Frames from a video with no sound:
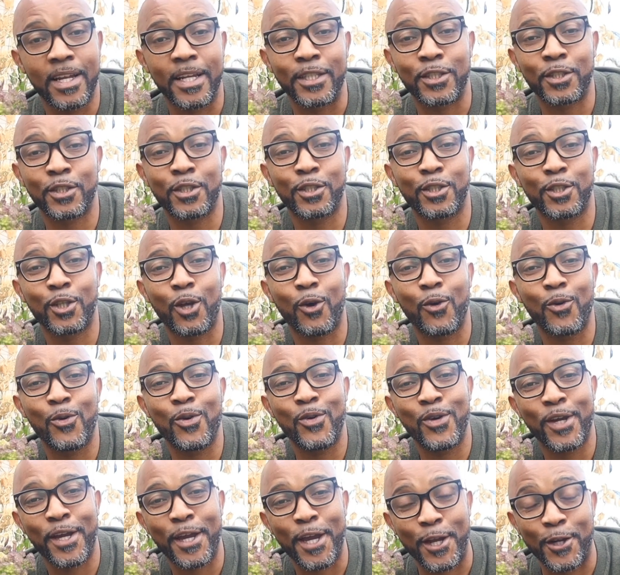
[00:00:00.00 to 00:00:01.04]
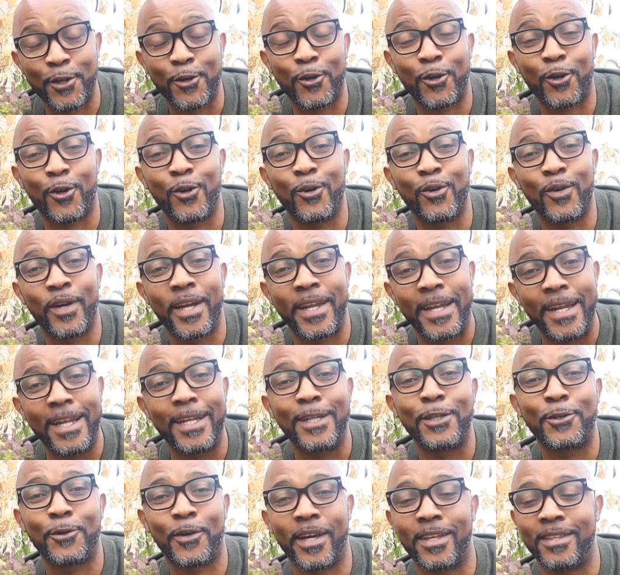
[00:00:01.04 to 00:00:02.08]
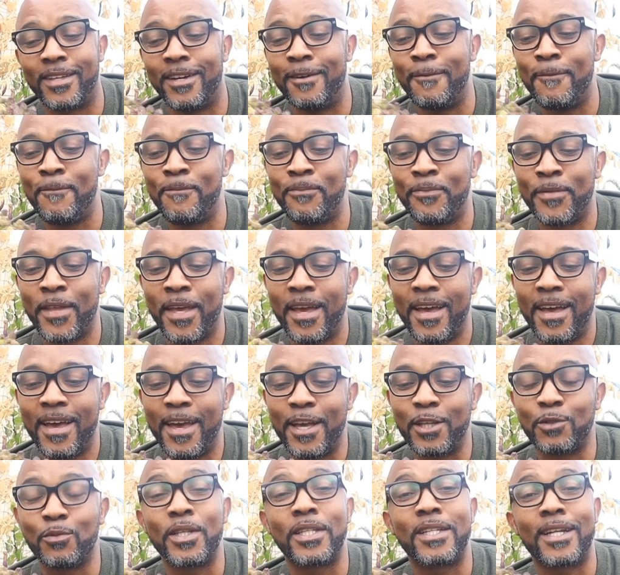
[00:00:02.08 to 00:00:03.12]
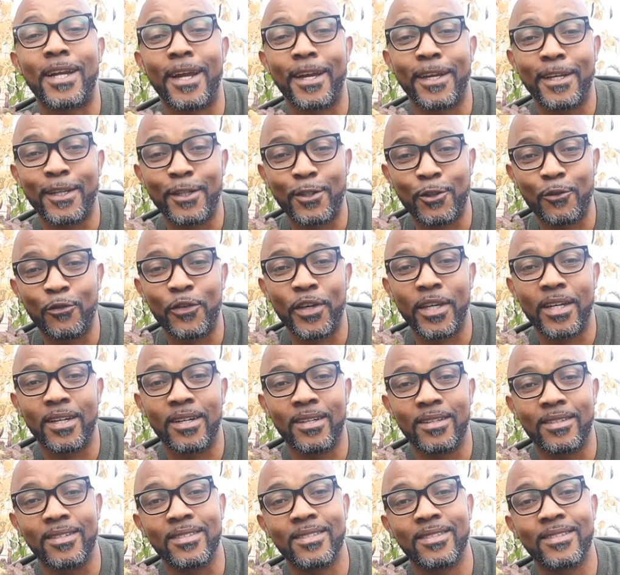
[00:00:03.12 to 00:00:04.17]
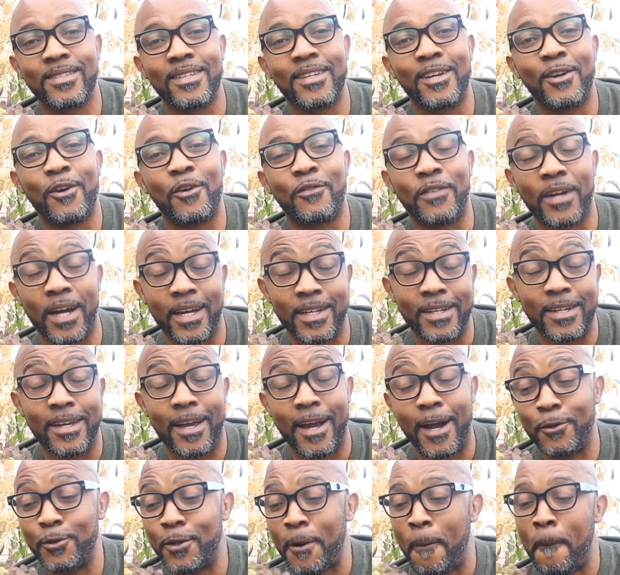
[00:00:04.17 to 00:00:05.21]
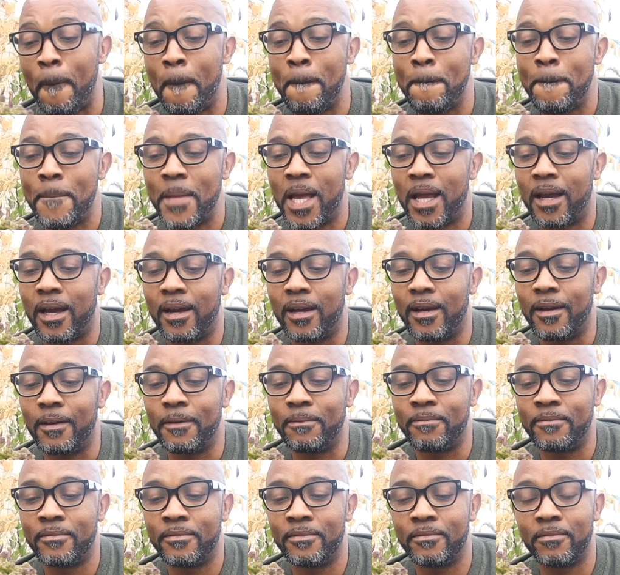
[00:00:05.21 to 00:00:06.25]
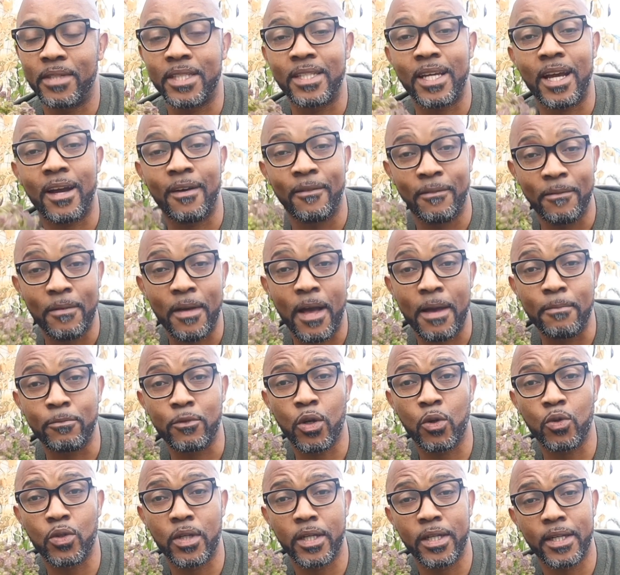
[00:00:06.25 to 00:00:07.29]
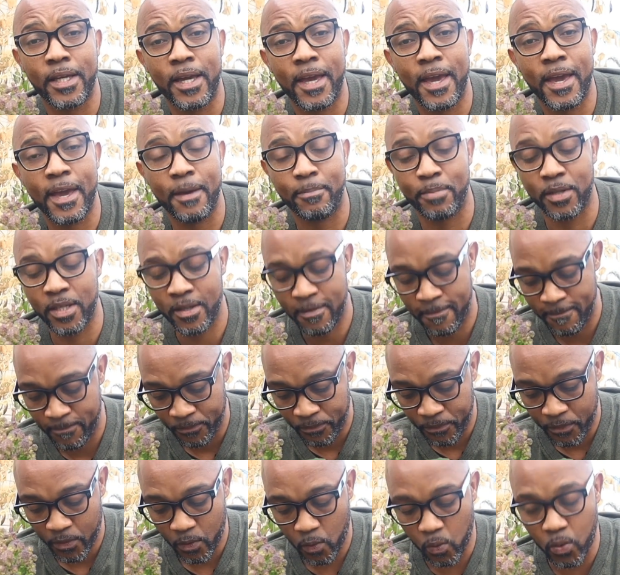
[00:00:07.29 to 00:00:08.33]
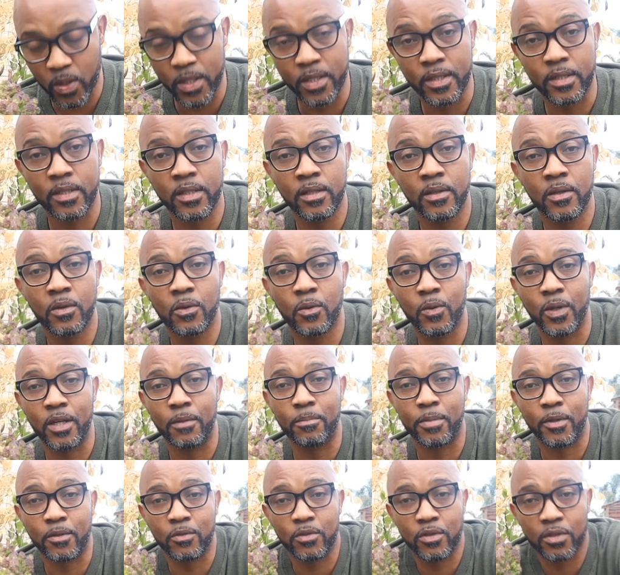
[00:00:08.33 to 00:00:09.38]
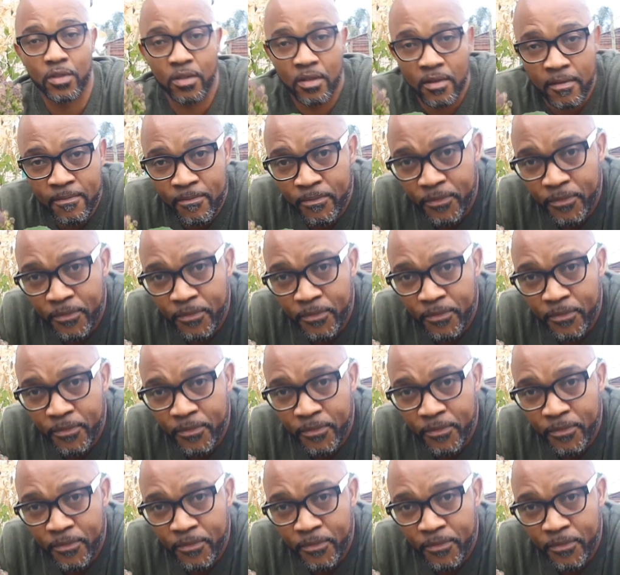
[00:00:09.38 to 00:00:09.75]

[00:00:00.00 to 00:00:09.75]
let's sow and grow and learn together as we're trying to figure this thing of gardening out. But yeah, I'm totally happy with the approach.